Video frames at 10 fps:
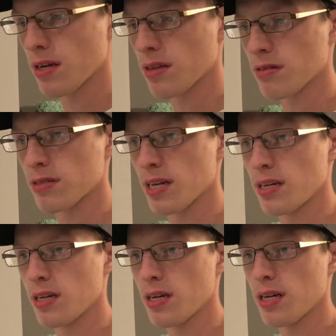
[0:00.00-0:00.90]
they'll
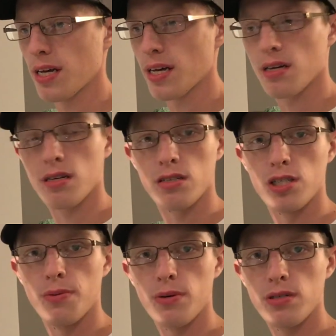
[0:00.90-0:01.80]
send a
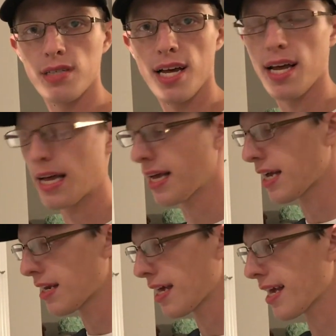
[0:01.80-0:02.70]
consumable set
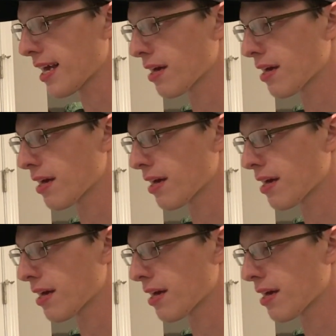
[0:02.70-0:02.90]
and a